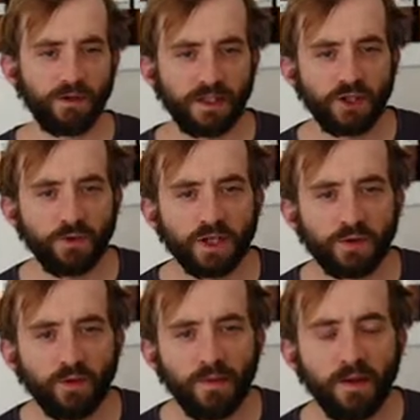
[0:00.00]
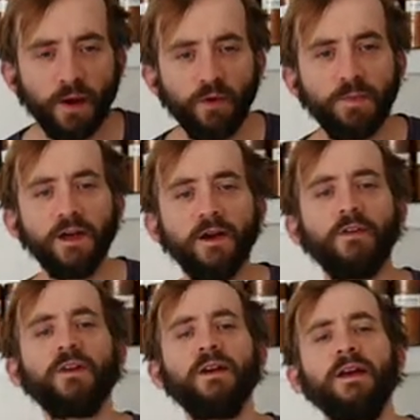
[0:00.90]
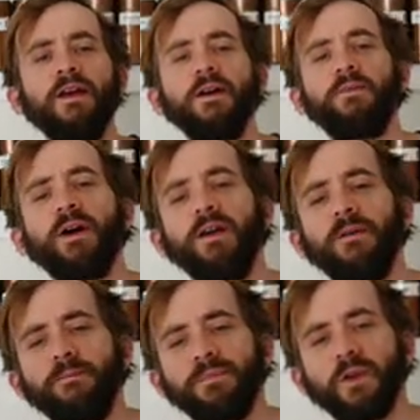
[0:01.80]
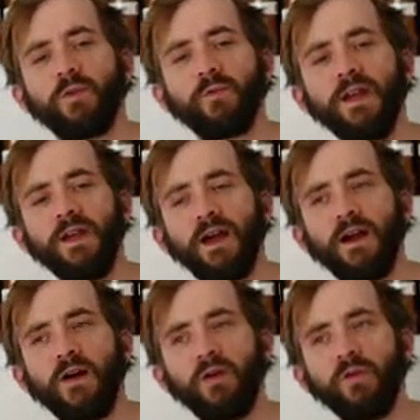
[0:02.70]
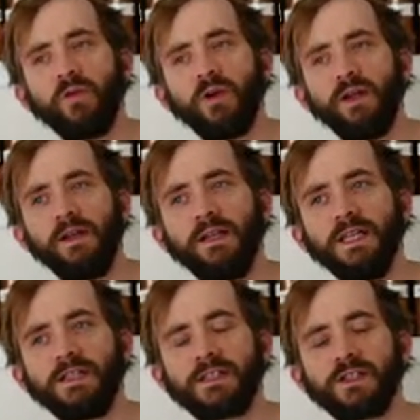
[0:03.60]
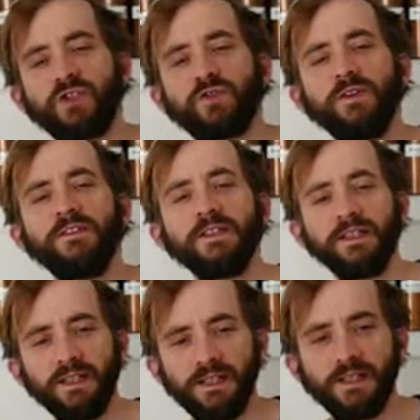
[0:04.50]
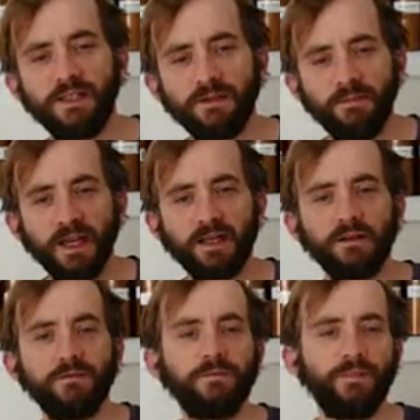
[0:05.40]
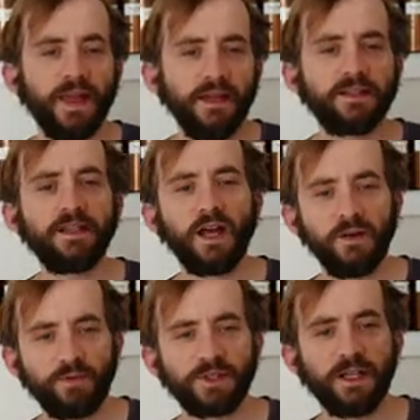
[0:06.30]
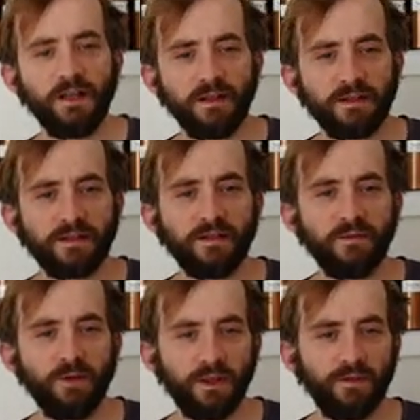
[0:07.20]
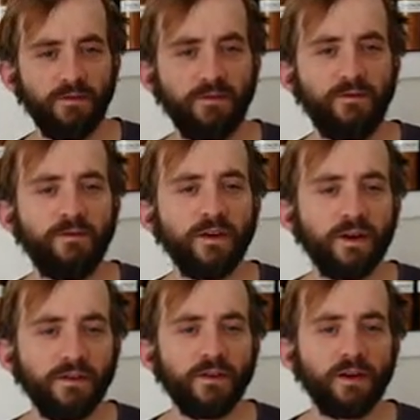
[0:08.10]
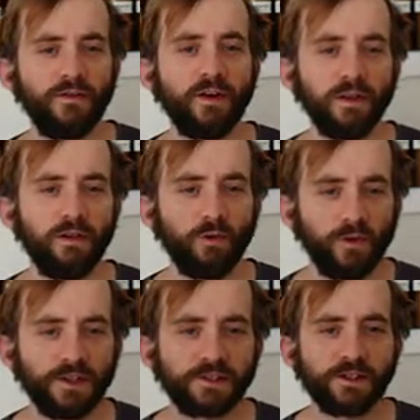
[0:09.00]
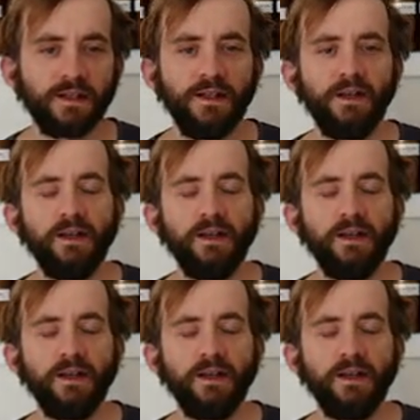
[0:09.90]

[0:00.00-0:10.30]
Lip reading: a situation where maybe I would pay it off. But right now it's trivially easy to make 8 to 9% with very, very, very little risk.